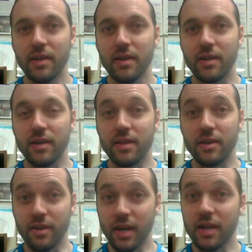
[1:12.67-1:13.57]
that
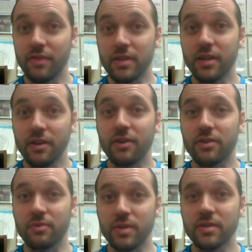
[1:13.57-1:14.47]
are kind of
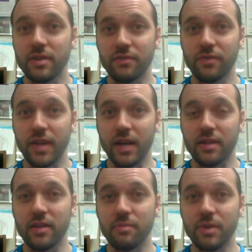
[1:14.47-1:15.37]
uncharacteristic for that
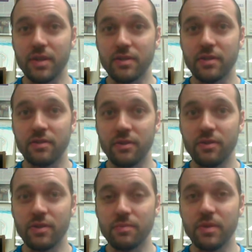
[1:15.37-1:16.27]
club because they're
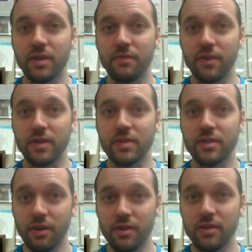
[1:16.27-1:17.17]
known as being a very
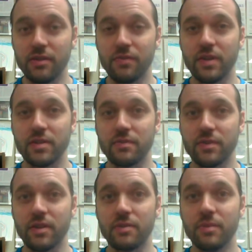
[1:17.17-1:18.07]
solid defensive
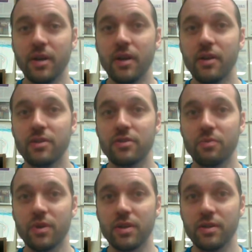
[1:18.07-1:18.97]
club. So
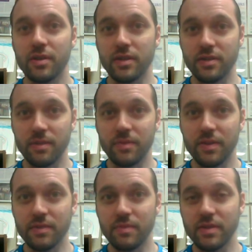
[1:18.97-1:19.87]
we're going to look at some of
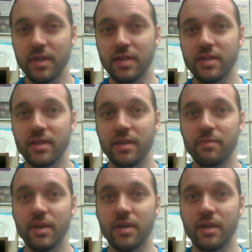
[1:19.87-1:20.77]
these mistakes that they
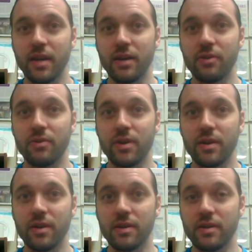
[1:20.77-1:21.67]
made and
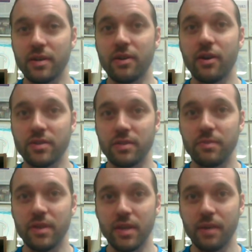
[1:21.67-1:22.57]
how it cost them
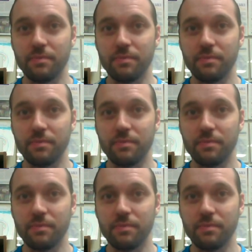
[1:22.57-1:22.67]
in the game.